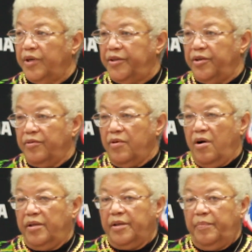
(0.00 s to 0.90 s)
with you
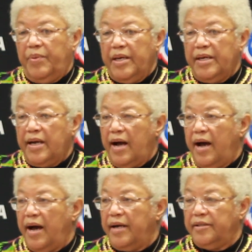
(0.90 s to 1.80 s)
on the
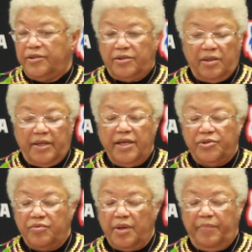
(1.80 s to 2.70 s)

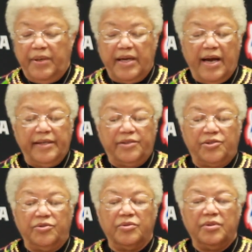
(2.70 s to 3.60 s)
history of Peake High
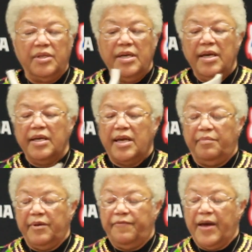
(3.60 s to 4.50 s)
School can
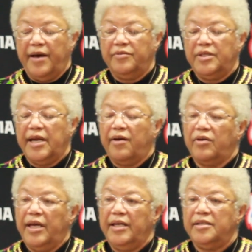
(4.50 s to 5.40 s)
be found in our
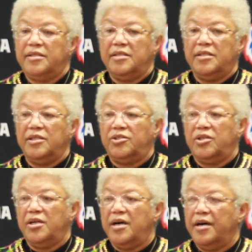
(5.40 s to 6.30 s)
latest
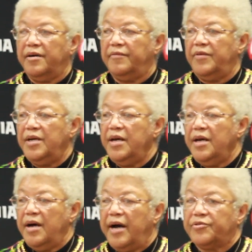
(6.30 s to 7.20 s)
edition of
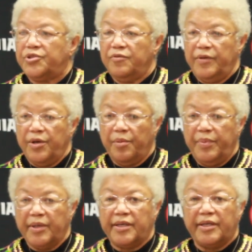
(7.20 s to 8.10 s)
our souvenir
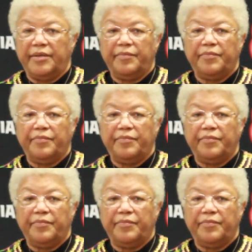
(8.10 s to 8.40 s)
booklet.